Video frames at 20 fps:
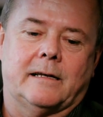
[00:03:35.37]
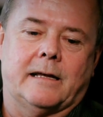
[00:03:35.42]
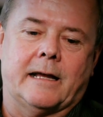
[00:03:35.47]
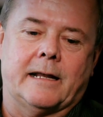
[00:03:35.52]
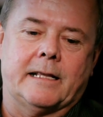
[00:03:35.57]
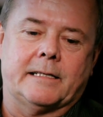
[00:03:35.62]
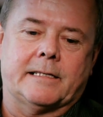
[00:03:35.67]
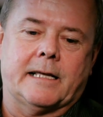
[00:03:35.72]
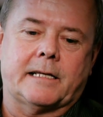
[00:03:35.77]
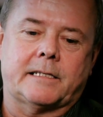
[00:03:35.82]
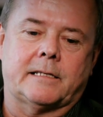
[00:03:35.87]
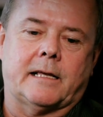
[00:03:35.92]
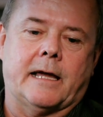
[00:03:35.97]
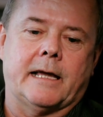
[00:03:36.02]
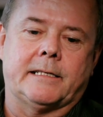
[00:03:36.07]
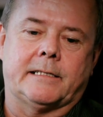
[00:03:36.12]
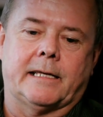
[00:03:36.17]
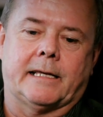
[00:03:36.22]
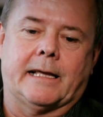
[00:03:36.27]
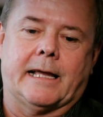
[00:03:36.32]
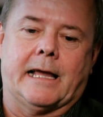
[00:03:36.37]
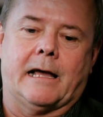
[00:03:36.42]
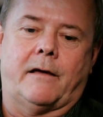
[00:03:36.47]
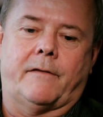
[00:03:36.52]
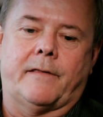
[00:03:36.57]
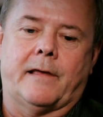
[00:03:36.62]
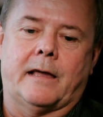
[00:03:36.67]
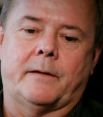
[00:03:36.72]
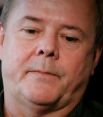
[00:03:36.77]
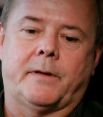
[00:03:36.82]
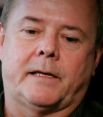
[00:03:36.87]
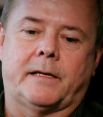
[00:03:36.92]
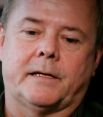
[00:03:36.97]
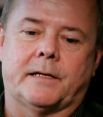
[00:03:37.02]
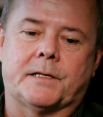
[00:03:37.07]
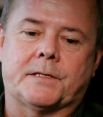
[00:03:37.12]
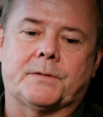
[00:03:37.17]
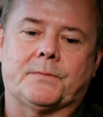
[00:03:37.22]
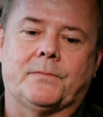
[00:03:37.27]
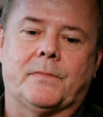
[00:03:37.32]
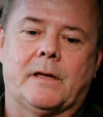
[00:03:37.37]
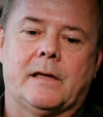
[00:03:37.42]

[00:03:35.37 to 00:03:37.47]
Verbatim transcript: And it's exciting out there because